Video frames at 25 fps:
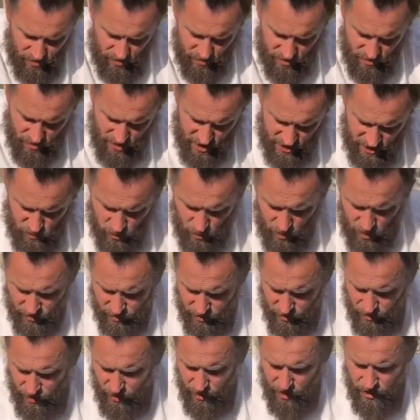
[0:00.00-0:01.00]
This one
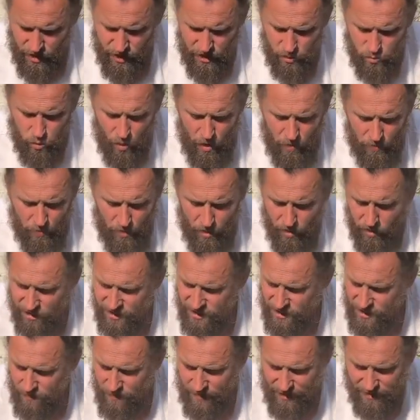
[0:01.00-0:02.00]
is 1 part
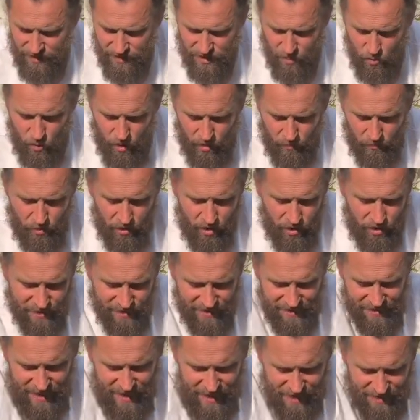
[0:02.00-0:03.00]
cement to 1 part
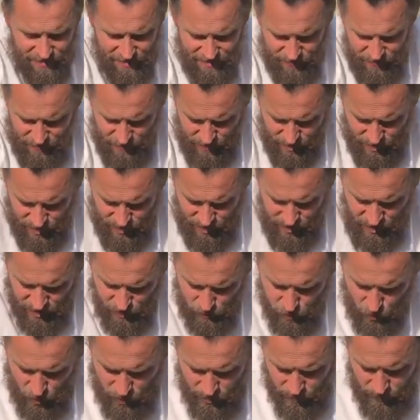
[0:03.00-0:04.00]
sand. This
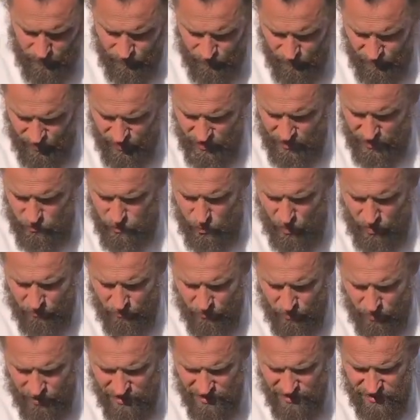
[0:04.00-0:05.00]
one is 1
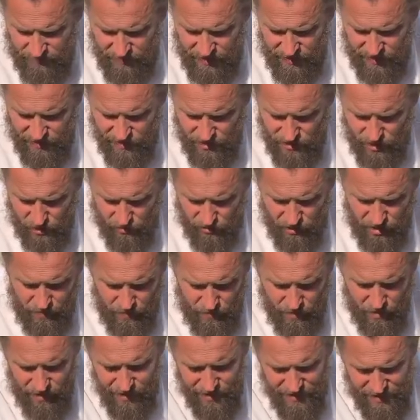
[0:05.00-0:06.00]
part cement to 3
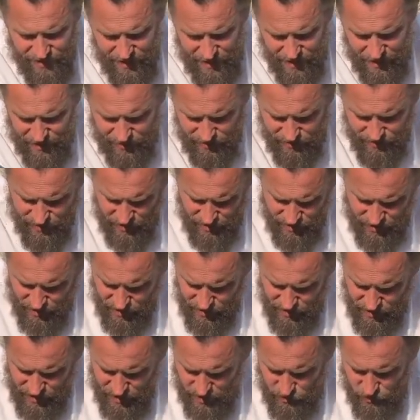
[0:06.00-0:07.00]
parts sand.
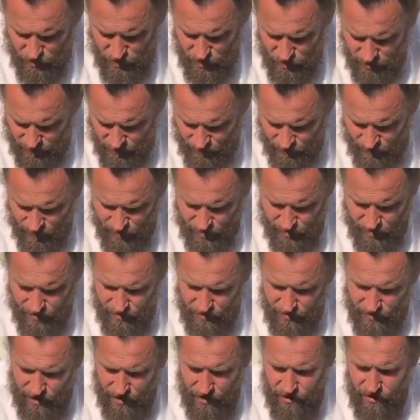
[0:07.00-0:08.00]
This one,
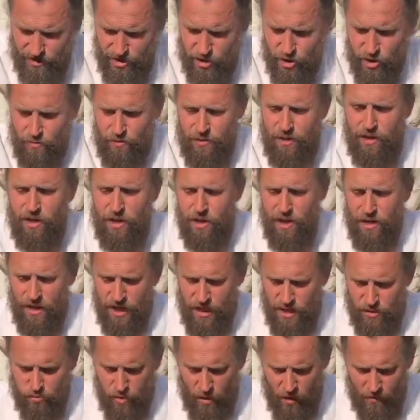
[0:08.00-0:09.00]
thank you Shelby,
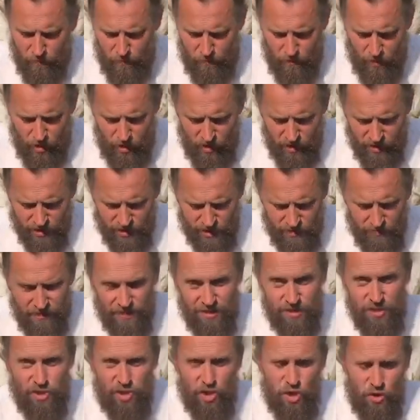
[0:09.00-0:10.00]
is 1 part cement
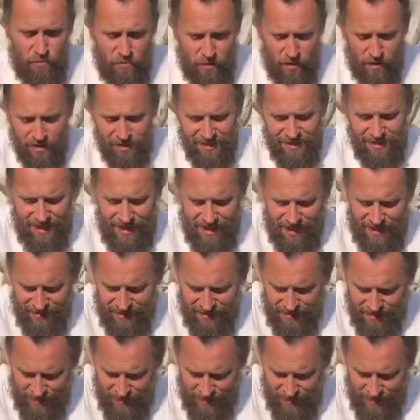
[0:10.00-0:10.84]
to 2 parts sand.